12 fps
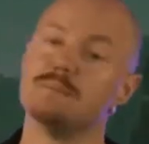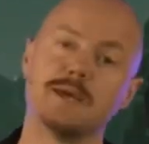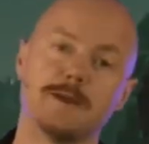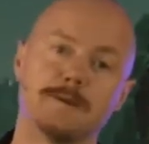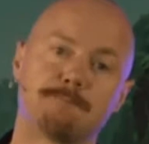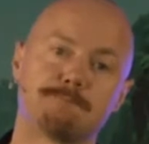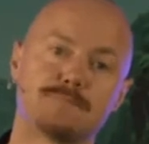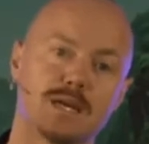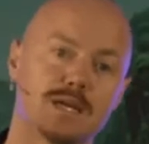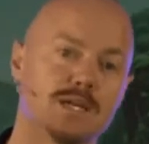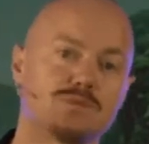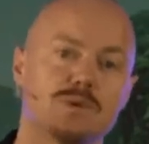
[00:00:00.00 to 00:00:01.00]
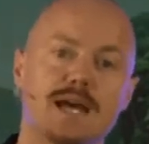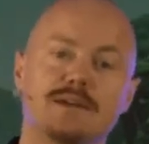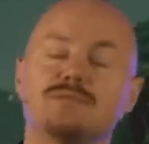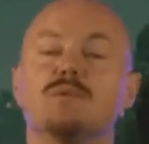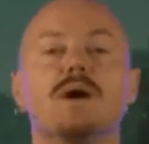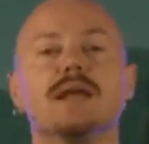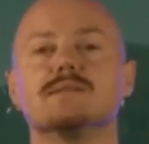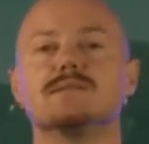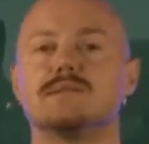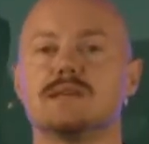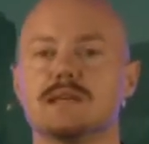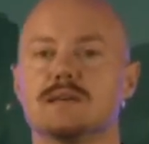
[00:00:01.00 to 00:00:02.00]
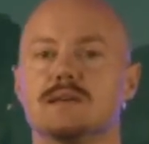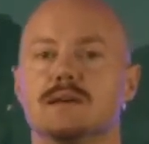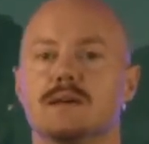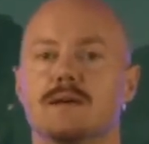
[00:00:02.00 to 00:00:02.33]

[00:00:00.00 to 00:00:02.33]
Maybe. I guess we'll have to wait and see.